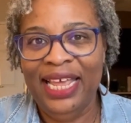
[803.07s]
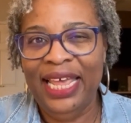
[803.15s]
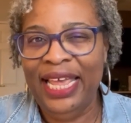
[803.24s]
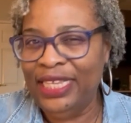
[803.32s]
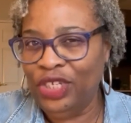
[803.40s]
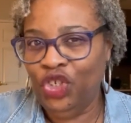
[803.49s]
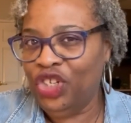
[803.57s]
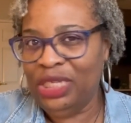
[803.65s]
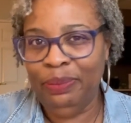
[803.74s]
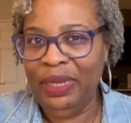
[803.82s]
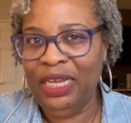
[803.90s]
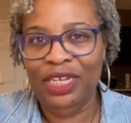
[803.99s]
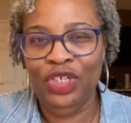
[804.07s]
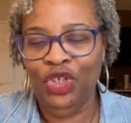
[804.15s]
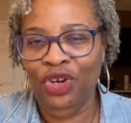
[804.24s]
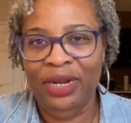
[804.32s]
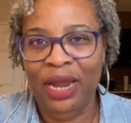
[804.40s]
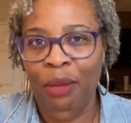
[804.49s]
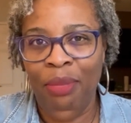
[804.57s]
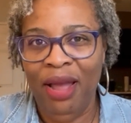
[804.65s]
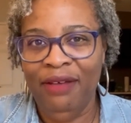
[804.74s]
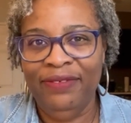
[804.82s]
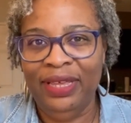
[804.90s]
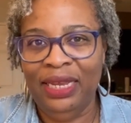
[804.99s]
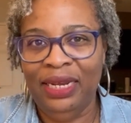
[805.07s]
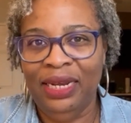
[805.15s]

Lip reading: Is it just because you're a nonprofit?